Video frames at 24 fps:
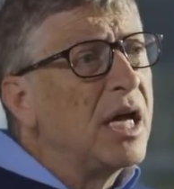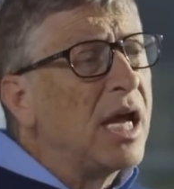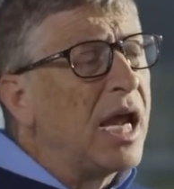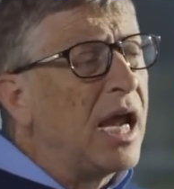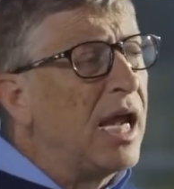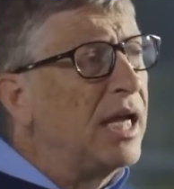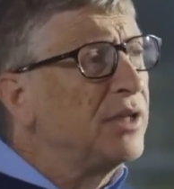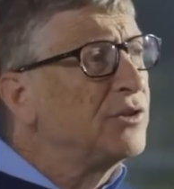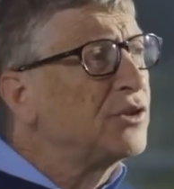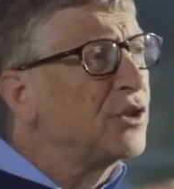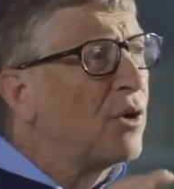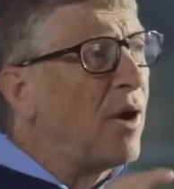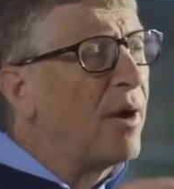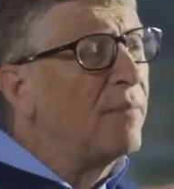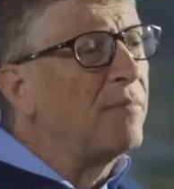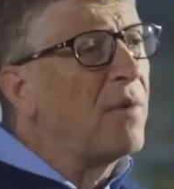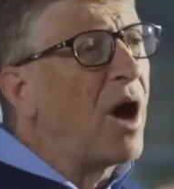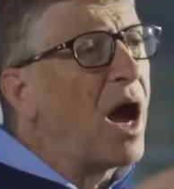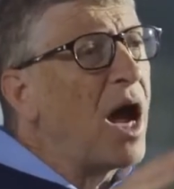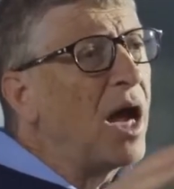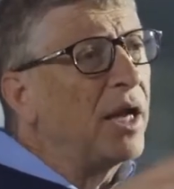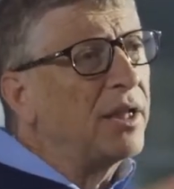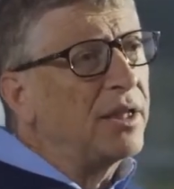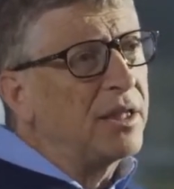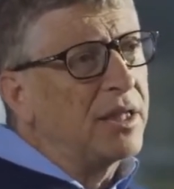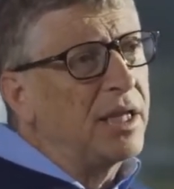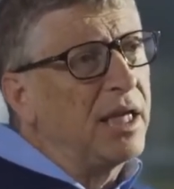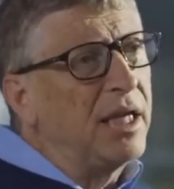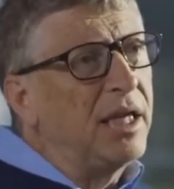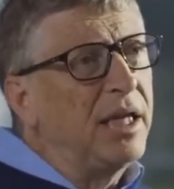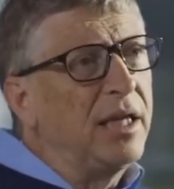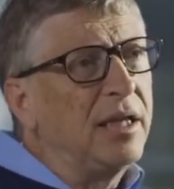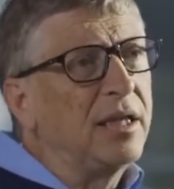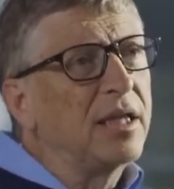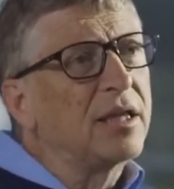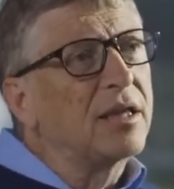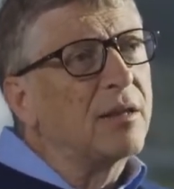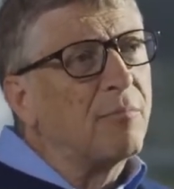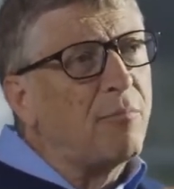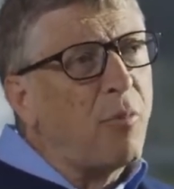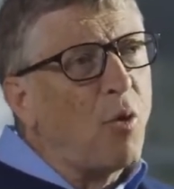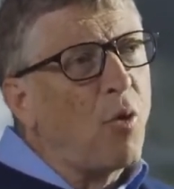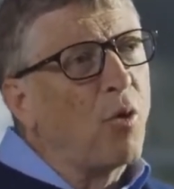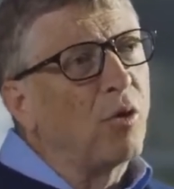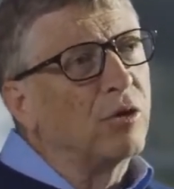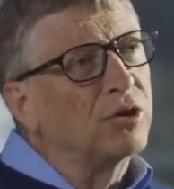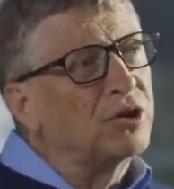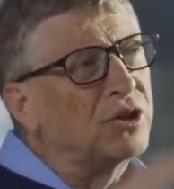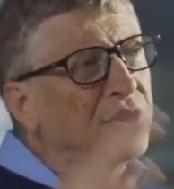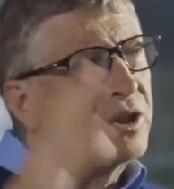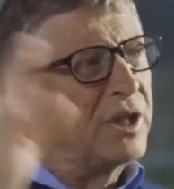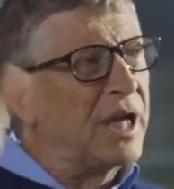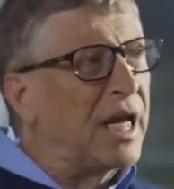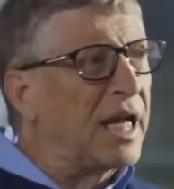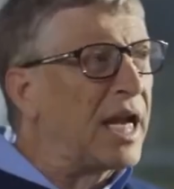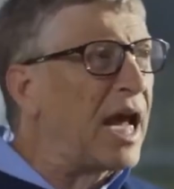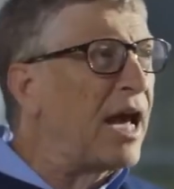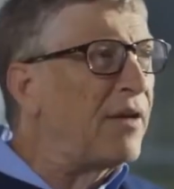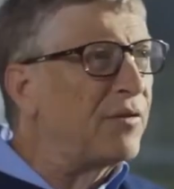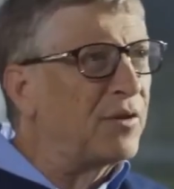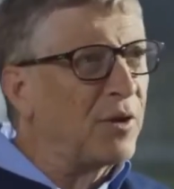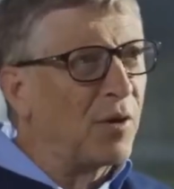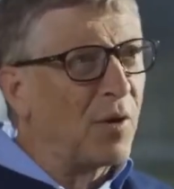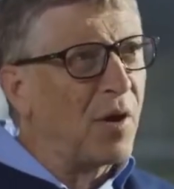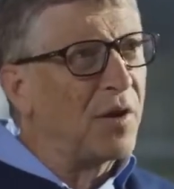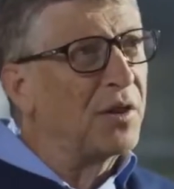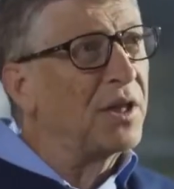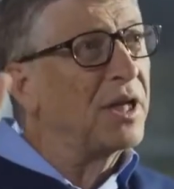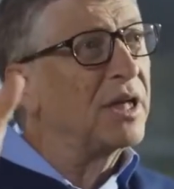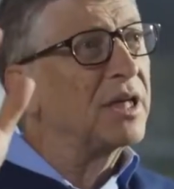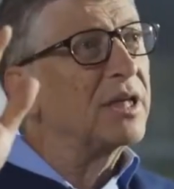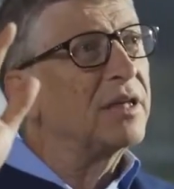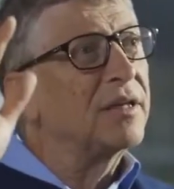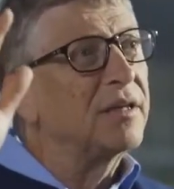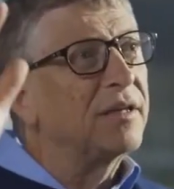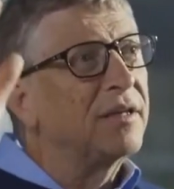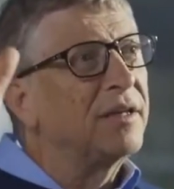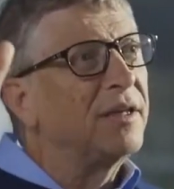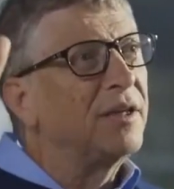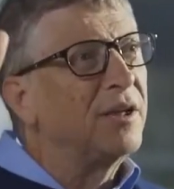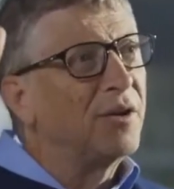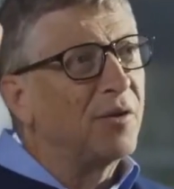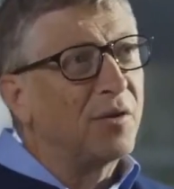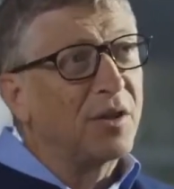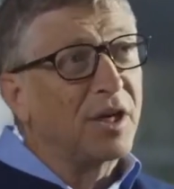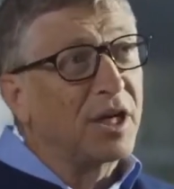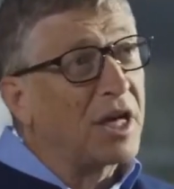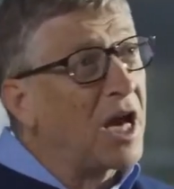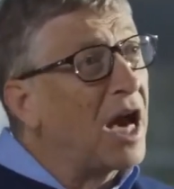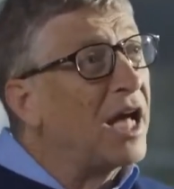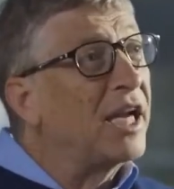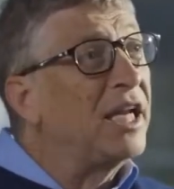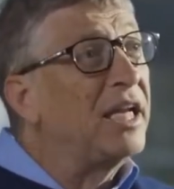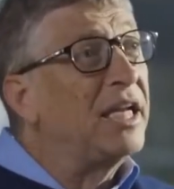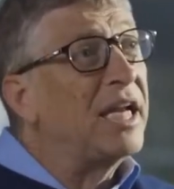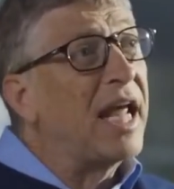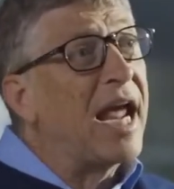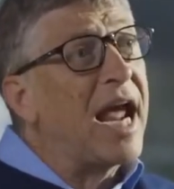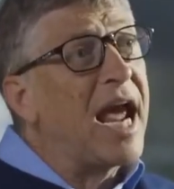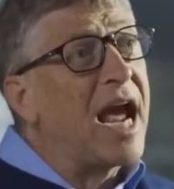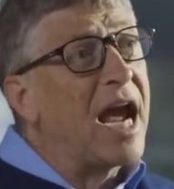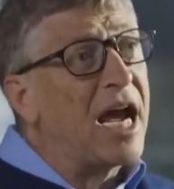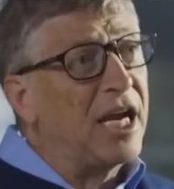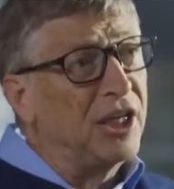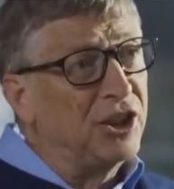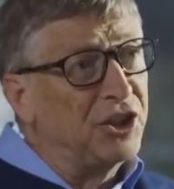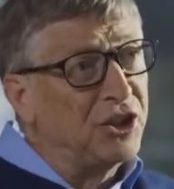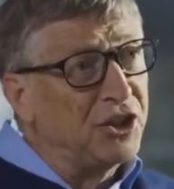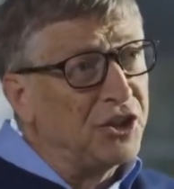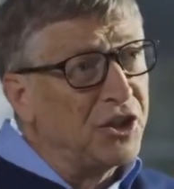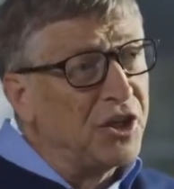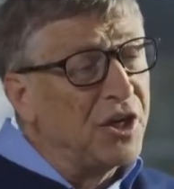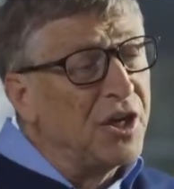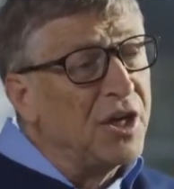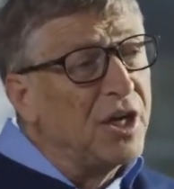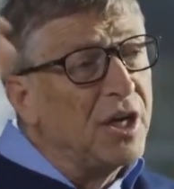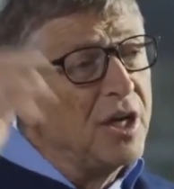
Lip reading: And so I'm not thinking that the poor should get out there on the cutting edge.